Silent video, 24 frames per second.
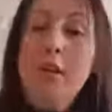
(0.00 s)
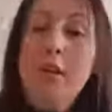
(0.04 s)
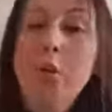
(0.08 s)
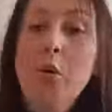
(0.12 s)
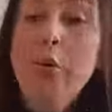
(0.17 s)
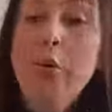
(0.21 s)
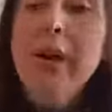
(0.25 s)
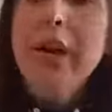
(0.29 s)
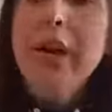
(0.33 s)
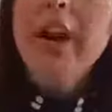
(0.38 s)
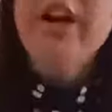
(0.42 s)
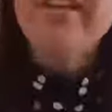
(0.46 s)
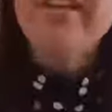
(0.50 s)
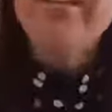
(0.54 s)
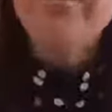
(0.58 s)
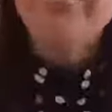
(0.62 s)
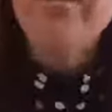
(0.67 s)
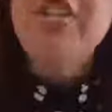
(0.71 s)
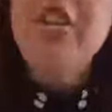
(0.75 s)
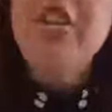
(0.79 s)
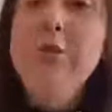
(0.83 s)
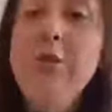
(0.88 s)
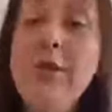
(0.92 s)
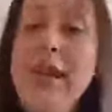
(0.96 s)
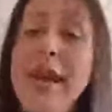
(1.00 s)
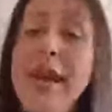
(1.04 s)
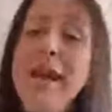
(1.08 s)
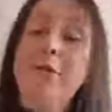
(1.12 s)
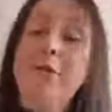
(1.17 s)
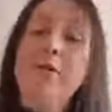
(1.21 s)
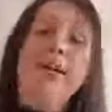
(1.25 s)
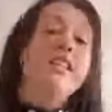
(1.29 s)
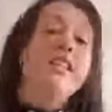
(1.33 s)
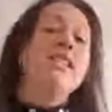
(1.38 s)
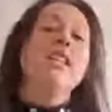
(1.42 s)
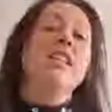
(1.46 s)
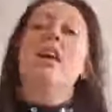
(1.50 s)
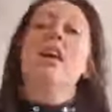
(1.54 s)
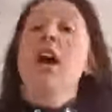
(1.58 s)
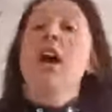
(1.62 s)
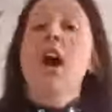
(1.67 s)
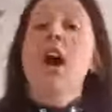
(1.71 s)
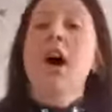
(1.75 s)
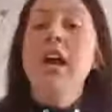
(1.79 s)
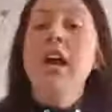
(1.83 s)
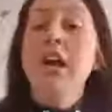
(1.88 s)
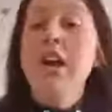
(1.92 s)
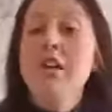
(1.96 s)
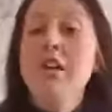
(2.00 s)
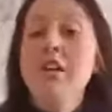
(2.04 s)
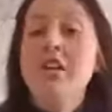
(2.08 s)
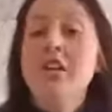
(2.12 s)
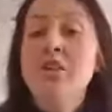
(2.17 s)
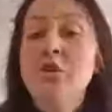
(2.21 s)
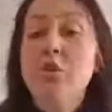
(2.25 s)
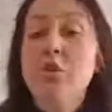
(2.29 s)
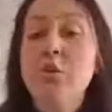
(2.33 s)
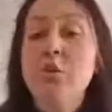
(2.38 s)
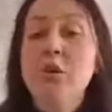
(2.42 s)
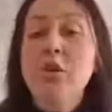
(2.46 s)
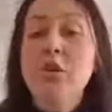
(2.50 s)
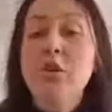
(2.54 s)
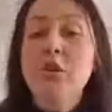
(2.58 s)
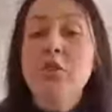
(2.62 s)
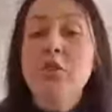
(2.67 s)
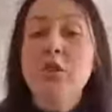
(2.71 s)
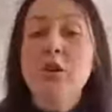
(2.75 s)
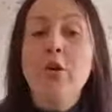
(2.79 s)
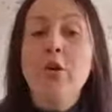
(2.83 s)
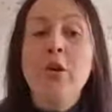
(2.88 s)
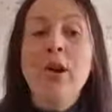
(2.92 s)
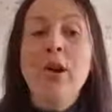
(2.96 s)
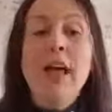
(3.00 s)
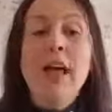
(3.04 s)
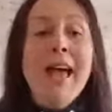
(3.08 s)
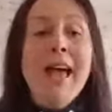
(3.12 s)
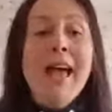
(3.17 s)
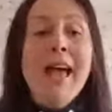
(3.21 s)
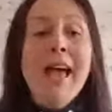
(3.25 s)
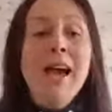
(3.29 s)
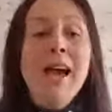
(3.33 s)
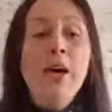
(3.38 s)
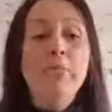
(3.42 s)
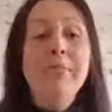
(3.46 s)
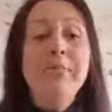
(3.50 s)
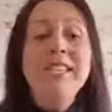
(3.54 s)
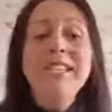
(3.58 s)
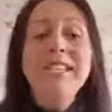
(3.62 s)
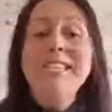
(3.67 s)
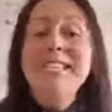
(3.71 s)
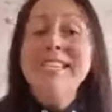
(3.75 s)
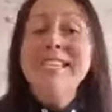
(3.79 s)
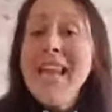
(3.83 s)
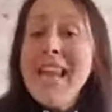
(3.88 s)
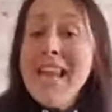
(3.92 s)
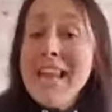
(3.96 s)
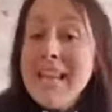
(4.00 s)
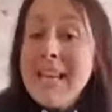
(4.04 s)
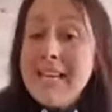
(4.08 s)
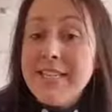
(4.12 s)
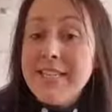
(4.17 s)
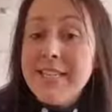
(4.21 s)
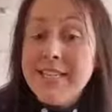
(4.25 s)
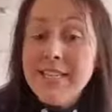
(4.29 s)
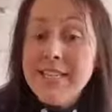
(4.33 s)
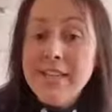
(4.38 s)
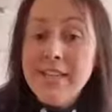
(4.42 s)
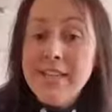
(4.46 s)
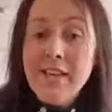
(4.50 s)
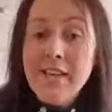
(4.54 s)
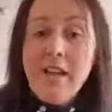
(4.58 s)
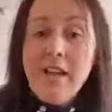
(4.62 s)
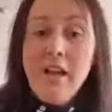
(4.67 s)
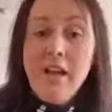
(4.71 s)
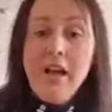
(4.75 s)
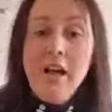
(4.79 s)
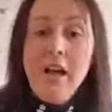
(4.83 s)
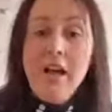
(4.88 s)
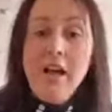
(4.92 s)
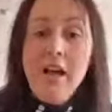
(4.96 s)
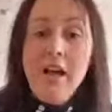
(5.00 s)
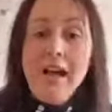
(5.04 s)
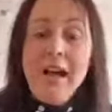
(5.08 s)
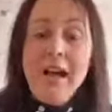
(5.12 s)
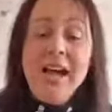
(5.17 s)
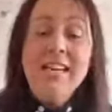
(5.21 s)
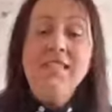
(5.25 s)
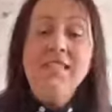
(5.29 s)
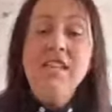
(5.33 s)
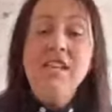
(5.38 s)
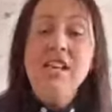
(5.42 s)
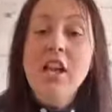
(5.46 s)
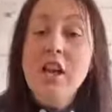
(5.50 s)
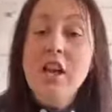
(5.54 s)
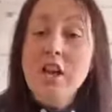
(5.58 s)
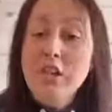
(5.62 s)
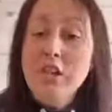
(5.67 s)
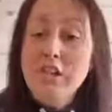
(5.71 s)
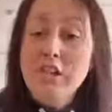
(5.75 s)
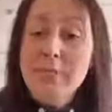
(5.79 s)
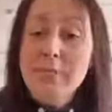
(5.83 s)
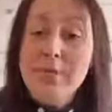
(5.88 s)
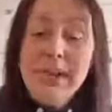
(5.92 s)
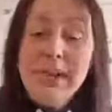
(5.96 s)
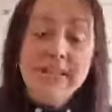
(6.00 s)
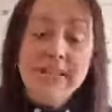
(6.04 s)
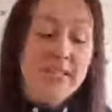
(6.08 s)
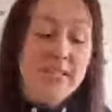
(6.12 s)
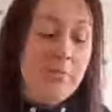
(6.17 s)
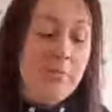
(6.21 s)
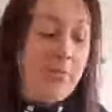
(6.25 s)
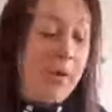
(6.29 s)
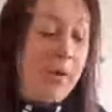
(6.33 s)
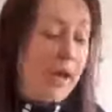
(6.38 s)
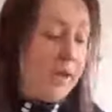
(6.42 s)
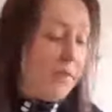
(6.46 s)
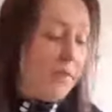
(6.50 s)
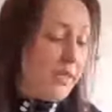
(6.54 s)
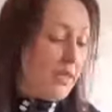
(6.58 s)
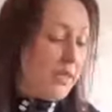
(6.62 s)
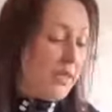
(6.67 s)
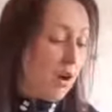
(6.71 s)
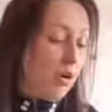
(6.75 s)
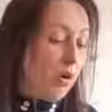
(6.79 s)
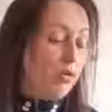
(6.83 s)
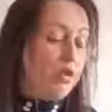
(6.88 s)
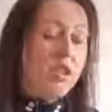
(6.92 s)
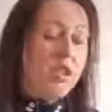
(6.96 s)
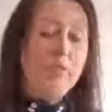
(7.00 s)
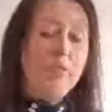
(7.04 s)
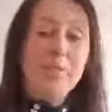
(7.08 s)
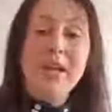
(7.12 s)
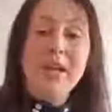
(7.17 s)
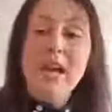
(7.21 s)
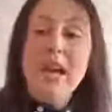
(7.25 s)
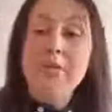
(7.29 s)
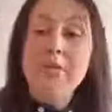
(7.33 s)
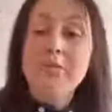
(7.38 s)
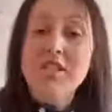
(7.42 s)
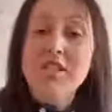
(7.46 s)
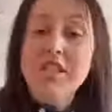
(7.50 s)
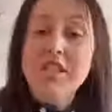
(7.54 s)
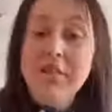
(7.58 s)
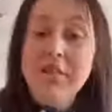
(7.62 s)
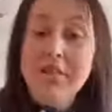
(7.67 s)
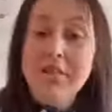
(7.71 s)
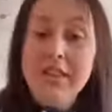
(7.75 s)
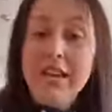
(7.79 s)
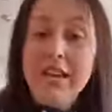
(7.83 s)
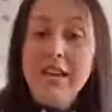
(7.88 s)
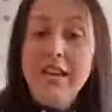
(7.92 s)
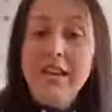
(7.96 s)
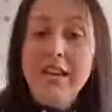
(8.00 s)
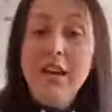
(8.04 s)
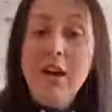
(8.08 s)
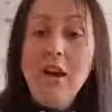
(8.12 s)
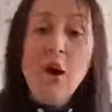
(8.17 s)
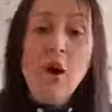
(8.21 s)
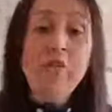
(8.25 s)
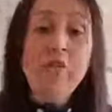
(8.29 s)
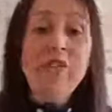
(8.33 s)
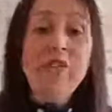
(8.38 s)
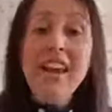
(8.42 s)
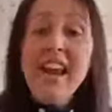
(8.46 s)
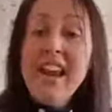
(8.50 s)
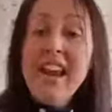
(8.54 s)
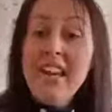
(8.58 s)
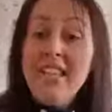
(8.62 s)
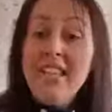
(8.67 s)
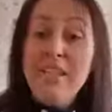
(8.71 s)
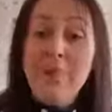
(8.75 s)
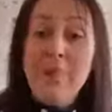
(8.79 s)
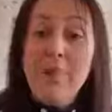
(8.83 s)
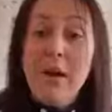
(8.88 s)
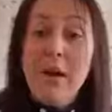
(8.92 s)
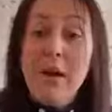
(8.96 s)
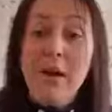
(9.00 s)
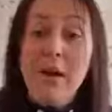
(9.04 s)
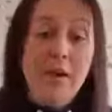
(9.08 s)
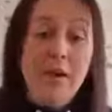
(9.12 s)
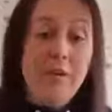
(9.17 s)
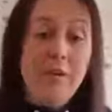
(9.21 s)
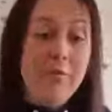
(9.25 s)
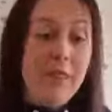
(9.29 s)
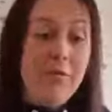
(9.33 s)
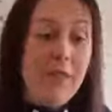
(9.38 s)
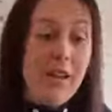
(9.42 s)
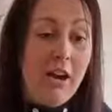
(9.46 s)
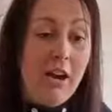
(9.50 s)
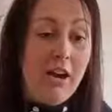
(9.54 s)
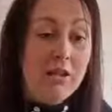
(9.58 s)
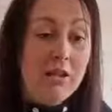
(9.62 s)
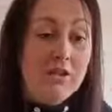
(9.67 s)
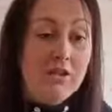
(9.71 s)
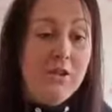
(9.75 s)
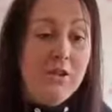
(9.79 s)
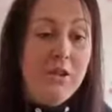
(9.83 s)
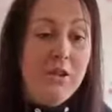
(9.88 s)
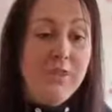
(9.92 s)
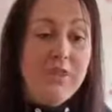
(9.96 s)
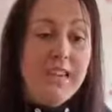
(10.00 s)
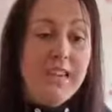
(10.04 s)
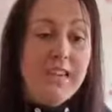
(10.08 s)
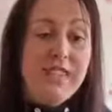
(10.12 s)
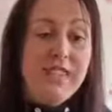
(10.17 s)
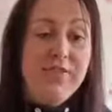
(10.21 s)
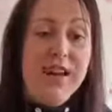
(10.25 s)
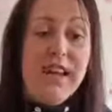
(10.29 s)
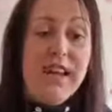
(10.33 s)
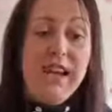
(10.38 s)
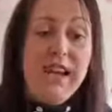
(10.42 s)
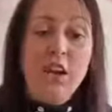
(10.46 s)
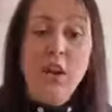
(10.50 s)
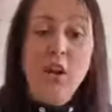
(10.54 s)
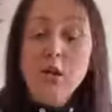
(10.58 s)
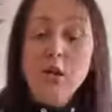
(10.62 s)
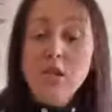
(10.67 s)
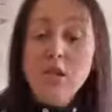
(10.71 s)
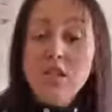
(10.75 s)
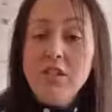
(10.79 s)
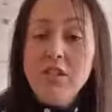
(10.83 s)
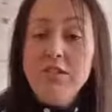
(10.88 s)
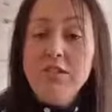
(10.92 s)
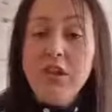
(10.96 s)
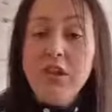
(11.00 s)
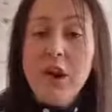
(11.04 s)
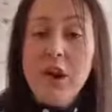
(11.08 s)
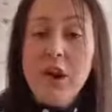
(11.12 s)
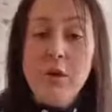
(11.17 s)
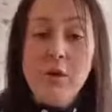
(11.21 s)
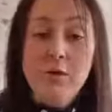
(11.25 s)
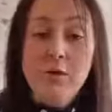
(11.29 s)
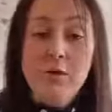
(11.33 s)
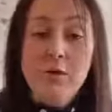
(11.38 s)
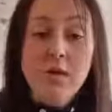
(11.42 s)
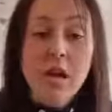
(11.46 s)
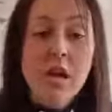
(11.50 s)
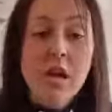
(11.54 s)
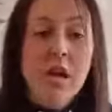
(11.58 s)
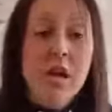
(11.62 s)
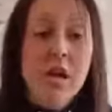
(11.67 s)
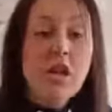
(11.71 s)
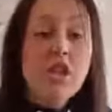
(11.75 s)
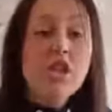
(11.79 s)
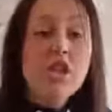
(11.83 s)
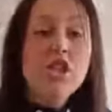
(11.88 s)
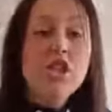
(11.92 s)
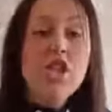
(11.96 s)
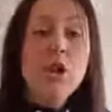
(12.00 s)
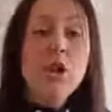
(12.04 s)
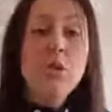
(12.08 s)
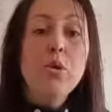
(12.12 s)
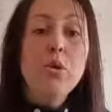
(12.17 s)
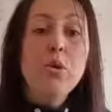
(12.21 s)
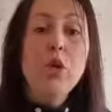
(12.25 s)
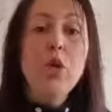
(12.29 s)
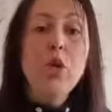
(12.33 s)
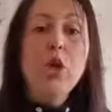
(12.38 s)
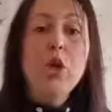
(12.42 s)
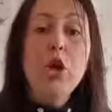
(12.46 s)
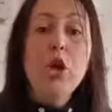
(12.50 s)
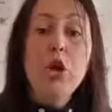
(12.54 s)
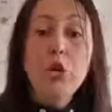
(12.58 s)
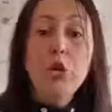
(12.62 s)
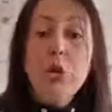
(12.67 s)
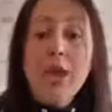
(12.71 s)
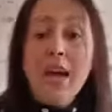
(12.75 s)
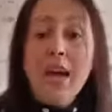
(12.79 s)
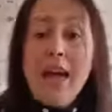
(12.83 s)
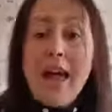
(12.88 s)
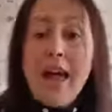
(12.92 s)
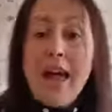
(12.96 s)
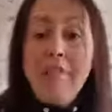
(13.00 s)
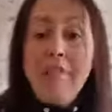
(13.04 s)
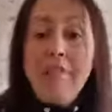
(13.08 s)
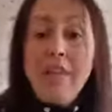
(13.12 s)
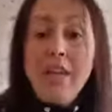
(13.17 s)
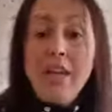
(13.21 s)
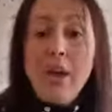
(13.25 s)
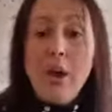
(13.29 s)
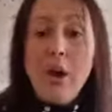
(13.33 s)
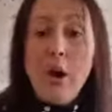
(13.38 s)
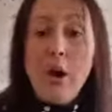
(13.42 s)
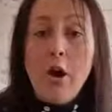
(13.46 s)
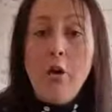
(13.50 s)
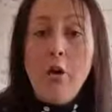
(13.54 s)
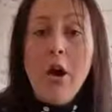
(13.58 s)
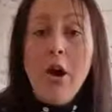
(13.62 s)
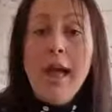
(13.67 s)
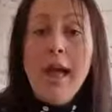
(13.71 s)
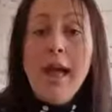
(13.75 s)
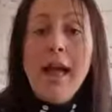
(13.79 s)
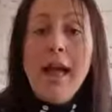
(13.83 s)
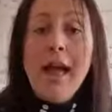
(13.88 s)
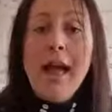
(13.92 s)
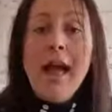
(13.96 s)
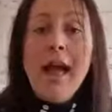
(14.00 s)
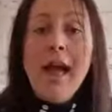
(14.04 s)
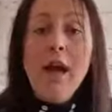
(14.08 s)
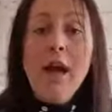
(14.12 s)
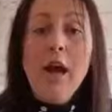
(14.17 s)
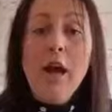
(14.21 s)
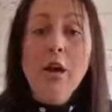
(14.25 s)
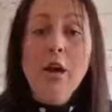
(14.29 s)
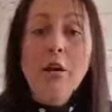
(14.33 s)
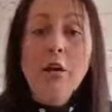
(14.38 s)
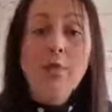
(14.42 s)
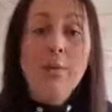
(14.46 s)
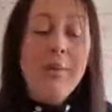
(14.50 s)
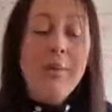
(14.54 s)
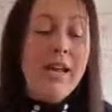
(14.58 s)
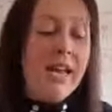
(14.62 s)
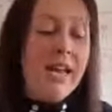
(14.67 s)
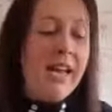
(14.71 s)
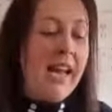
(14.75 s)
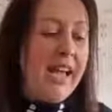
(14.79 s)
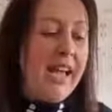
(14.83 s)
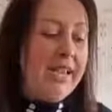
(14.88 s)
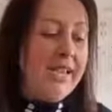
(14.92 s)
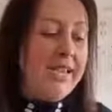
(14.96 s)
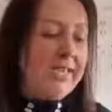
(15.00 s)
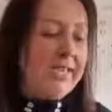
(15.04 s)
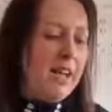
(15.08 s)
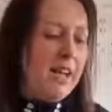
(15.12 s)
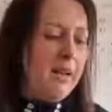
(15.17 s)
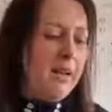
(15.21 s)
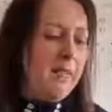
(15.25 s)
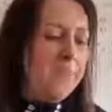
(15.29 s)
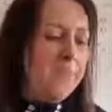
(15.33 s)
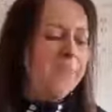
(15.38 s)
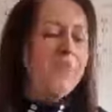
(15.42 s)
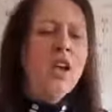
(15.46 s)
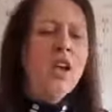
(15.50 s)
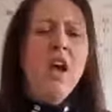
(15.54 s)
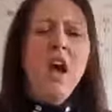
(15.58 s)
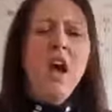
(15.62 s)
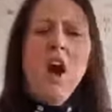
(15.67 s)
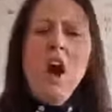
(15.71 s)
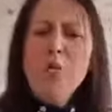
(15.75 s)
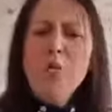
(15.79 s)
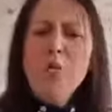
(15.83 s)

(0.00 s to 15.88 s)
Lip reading: Now, what we're going to do now is I'm going to talk you through how Mrs. Ellis has learnt to make some paper dolls. I've become something of an expert over the last few days. I've had lots of goes. So you can have a go at home a bit later.